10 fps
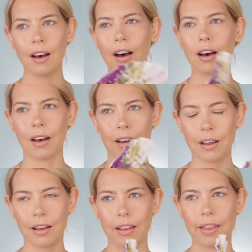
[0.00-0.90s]
Ugh,
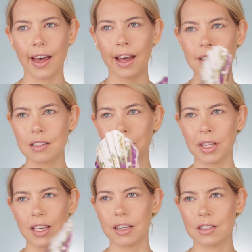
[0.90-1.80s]
that to
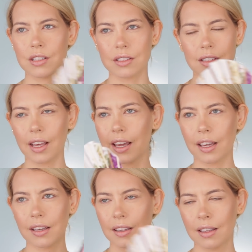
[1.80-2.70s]
me is just like